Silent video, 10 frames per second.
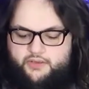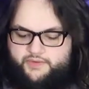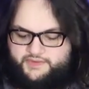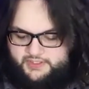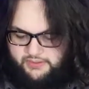
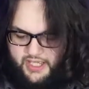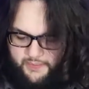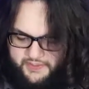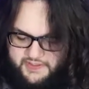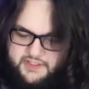we'll see what
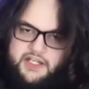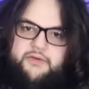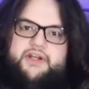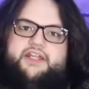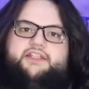happens.
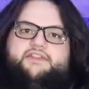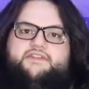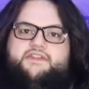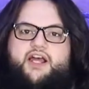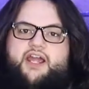Anyway,
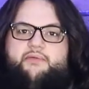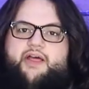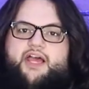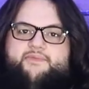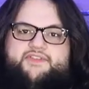time
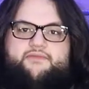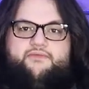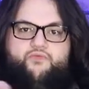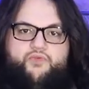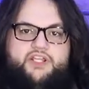lapse.
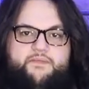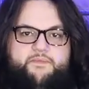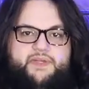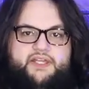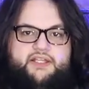
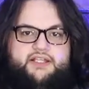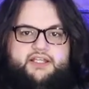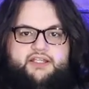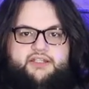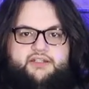
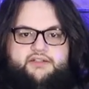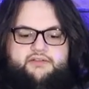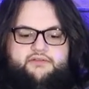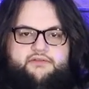Re-begin.